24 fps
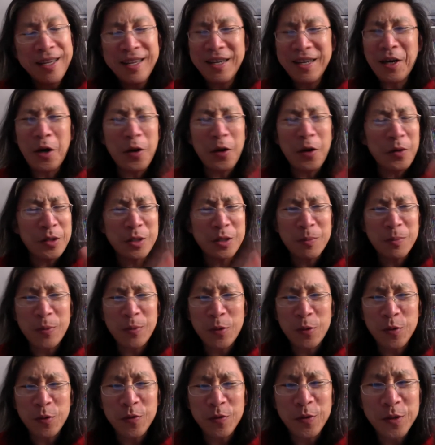it's
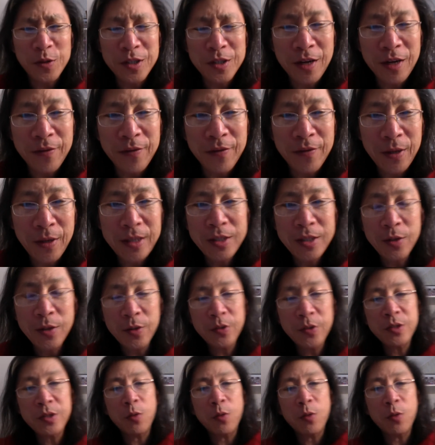beautiful stuff, right? So there's a